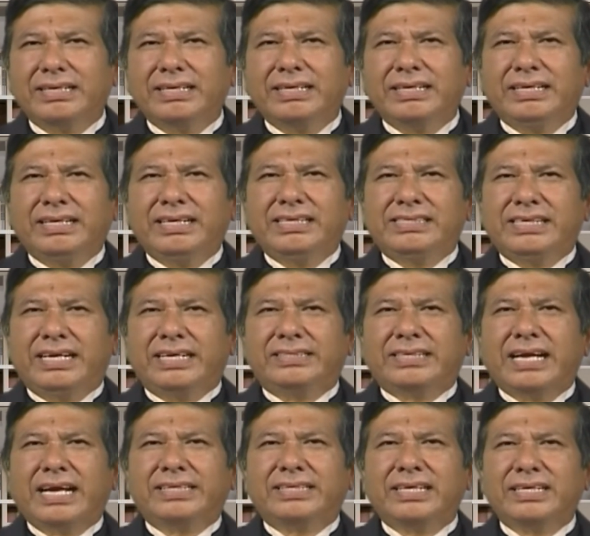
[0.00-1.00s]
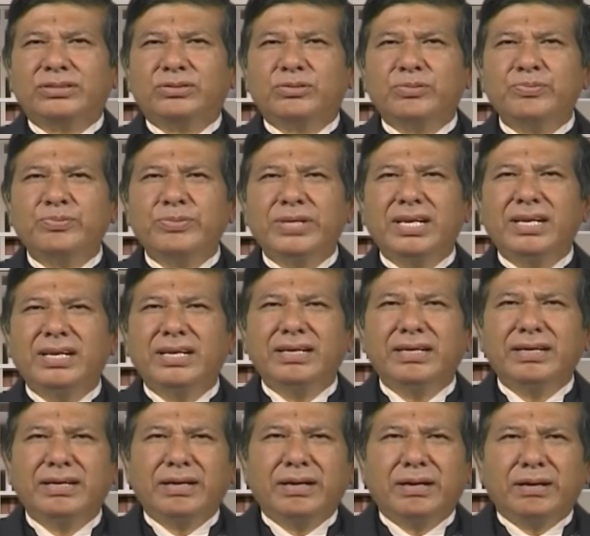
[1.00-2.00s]
is entitled to meal
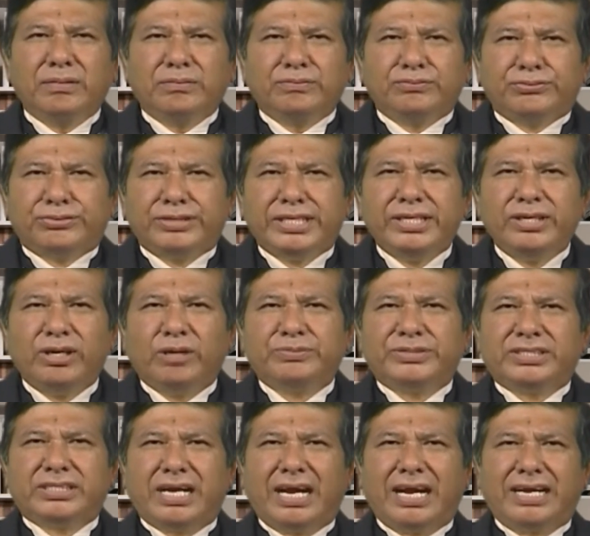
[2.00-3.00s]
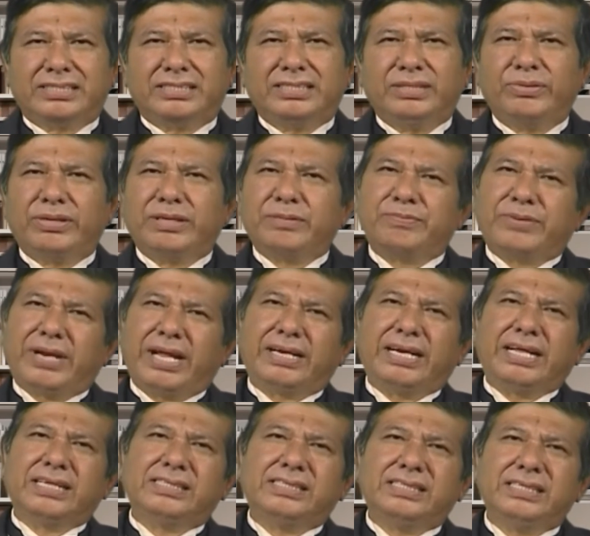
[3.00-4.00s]
free of charge during
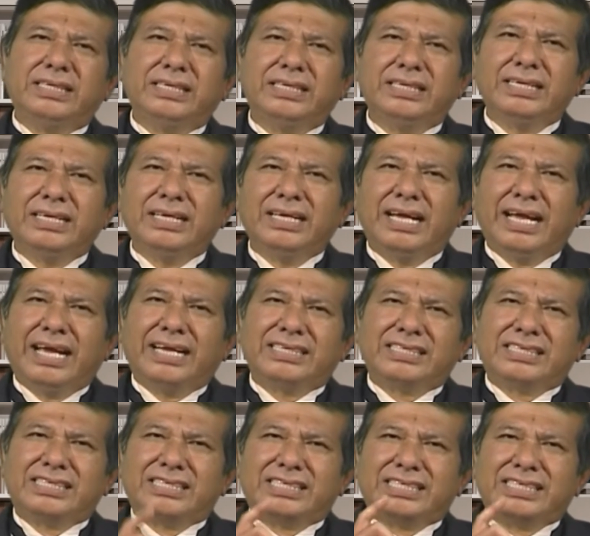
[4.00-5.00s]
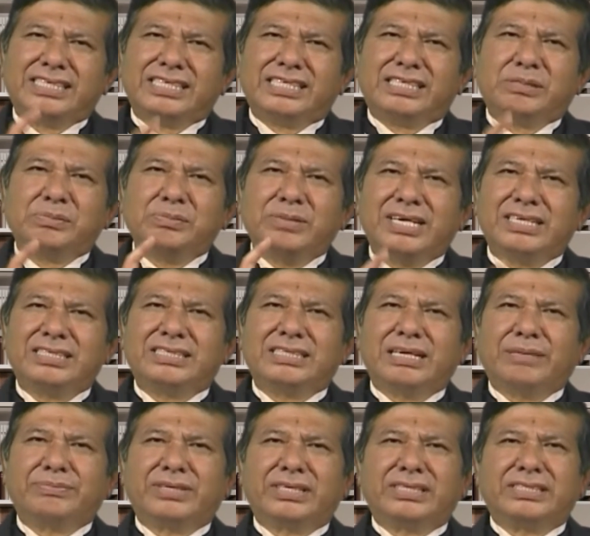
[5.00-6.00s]
pregnancy and 6 months
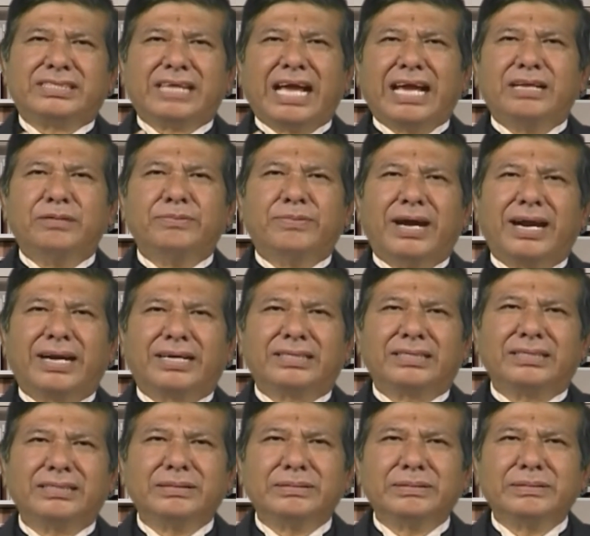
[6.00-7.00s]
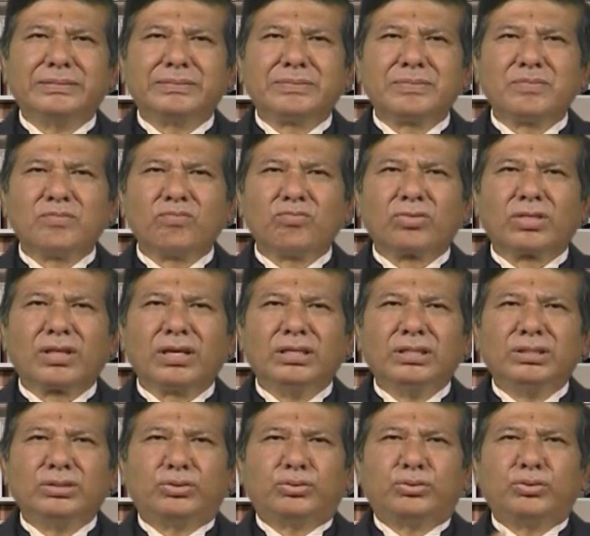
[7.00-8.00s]
after childbirth
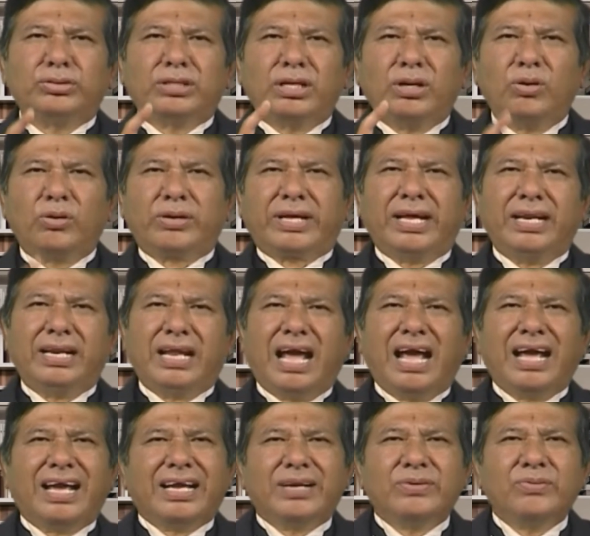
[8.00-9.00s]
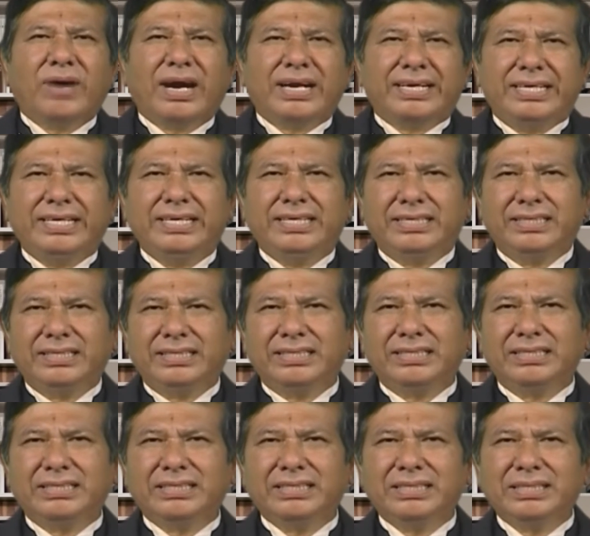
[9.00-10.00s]
through the local Anganwadi
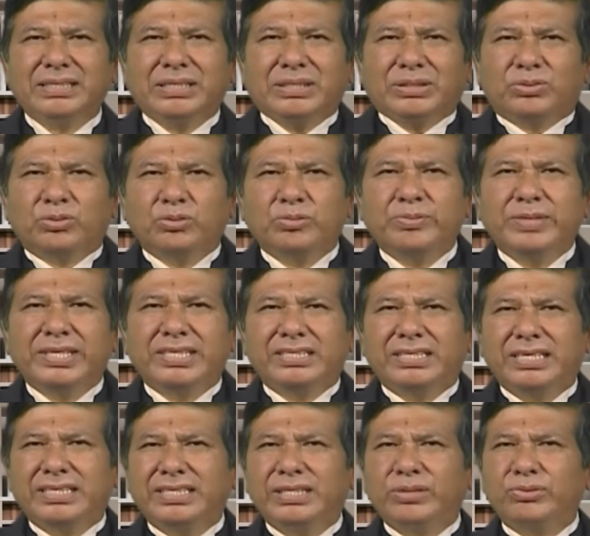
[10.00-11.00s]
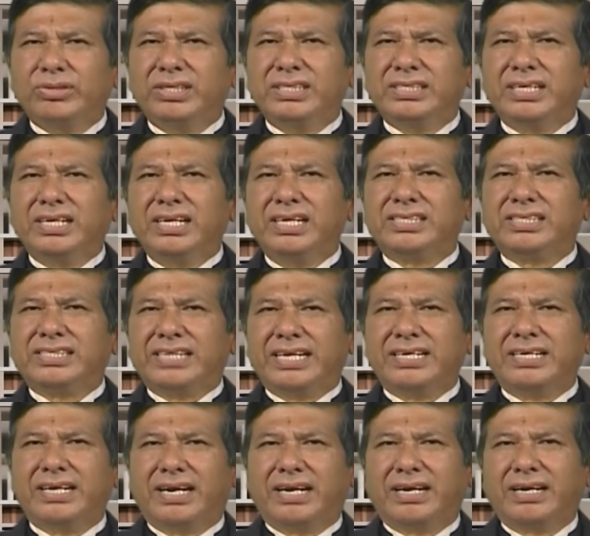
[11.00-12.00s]
to meet the nutritional
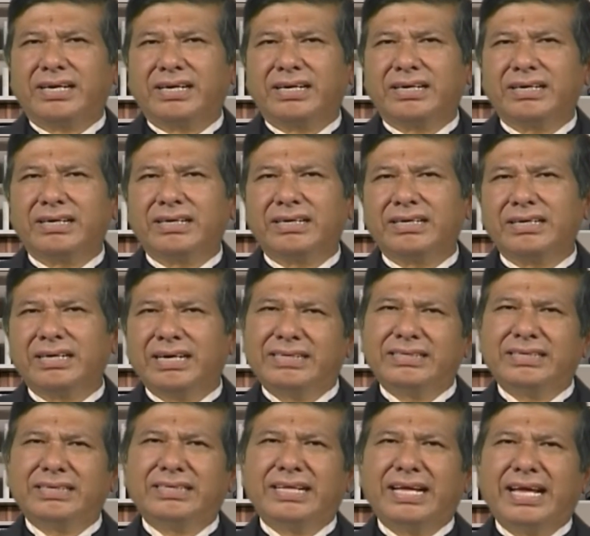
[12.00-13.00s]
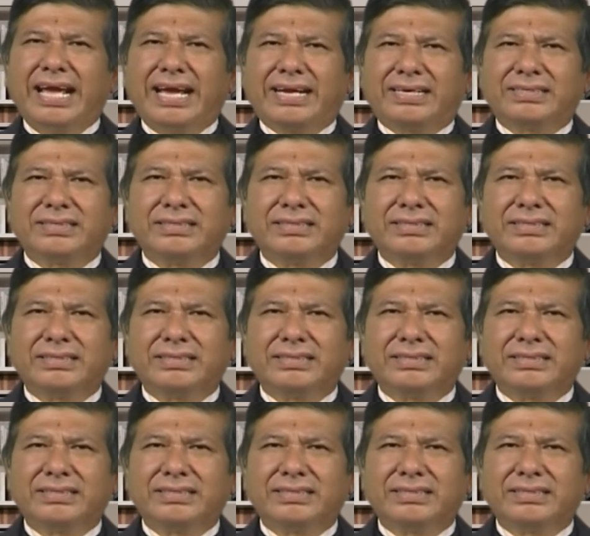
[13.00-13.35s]
standard under the Act.